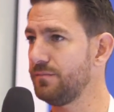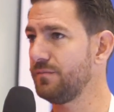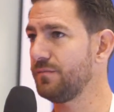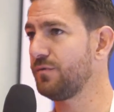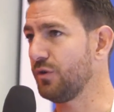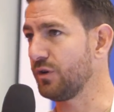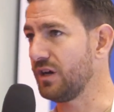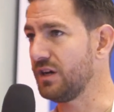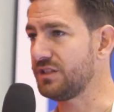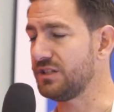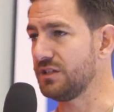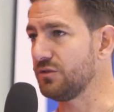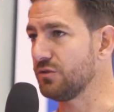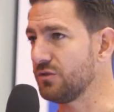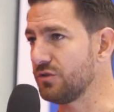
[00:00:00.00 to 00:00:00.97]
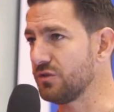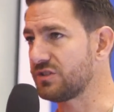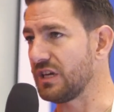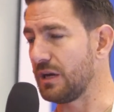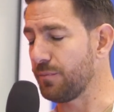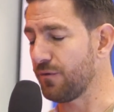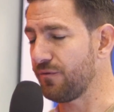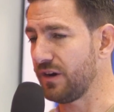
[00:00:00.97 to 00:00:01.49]
for getting those
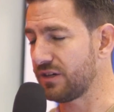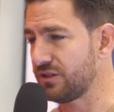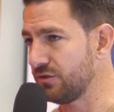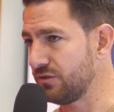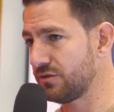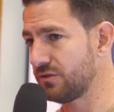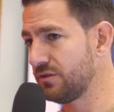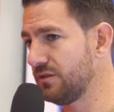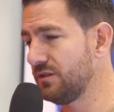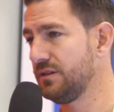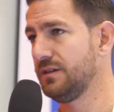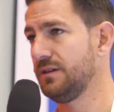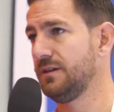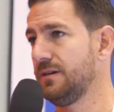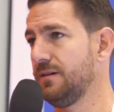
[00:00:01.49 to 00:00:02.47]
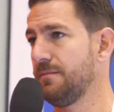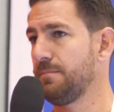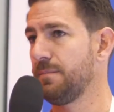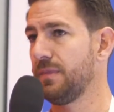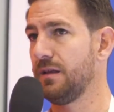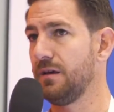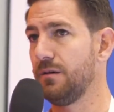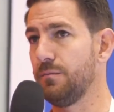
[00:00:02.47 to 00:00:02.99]
type of actions.
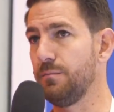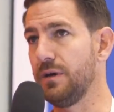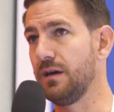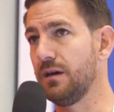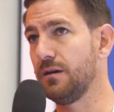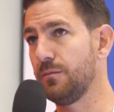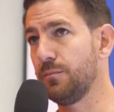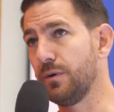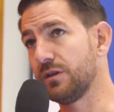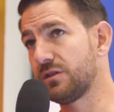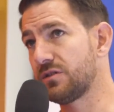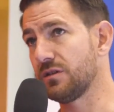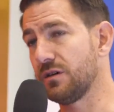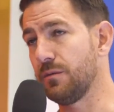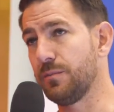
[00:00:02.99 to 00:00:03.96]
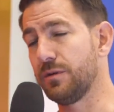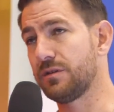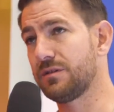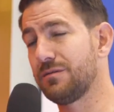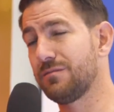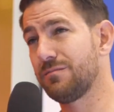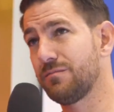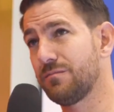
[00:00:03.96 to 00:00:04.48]
But
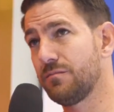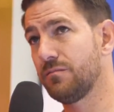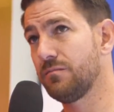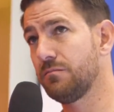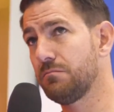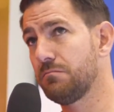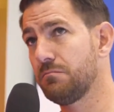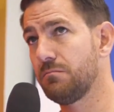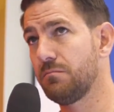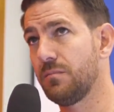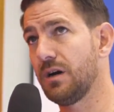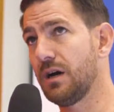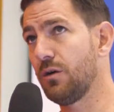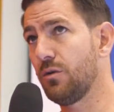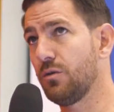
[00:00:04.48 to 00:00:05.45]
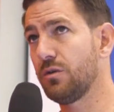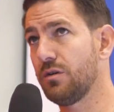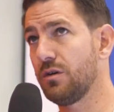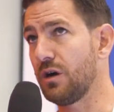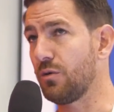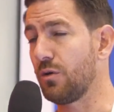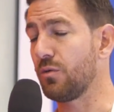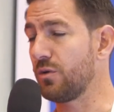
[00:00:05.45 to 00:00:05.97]

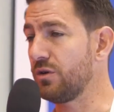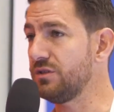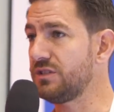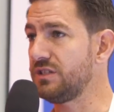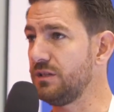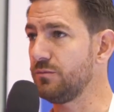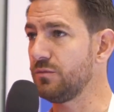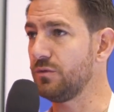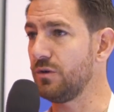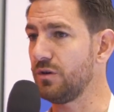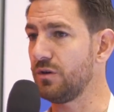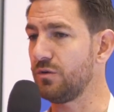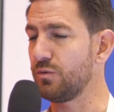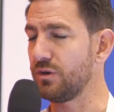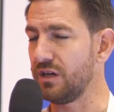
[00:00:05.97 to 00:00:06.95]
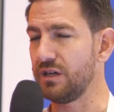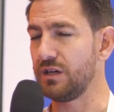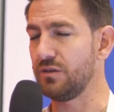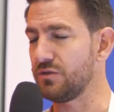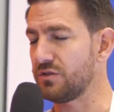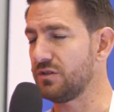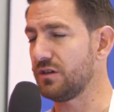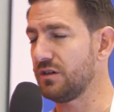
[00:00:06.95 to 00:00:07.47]
our run team really
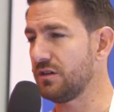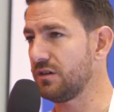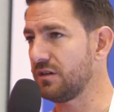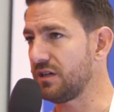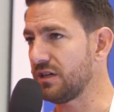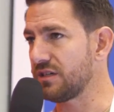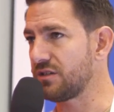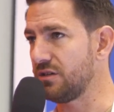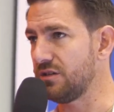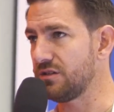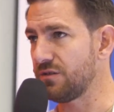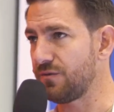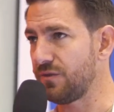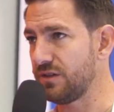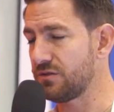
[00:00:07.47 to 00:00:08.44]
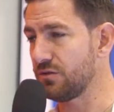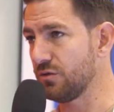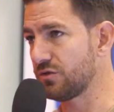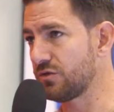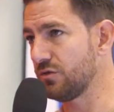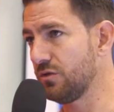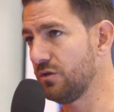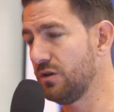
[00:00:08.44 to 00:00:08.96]
use the custom interface
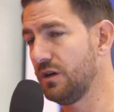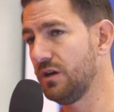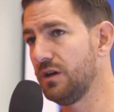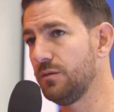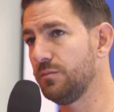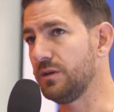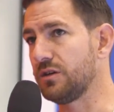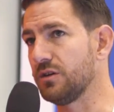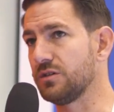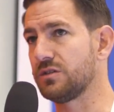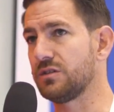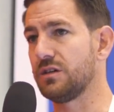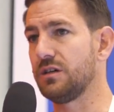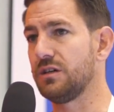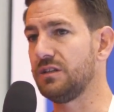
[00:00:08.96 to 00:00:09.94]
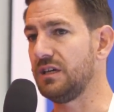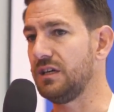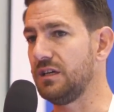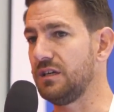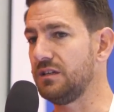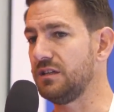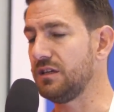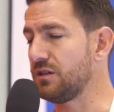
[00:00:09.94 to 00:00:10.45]
also because
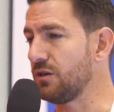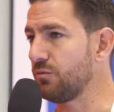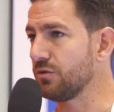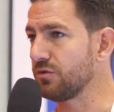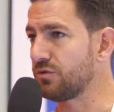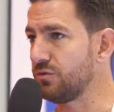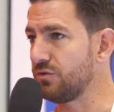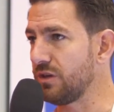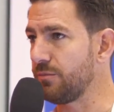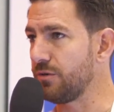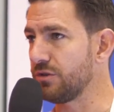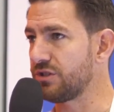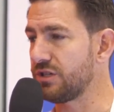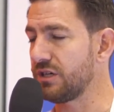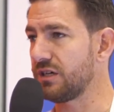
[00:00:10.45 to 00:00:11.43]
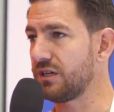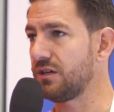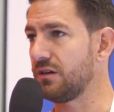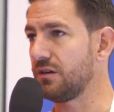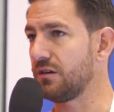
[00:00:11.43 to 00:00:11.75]
they don't want to double check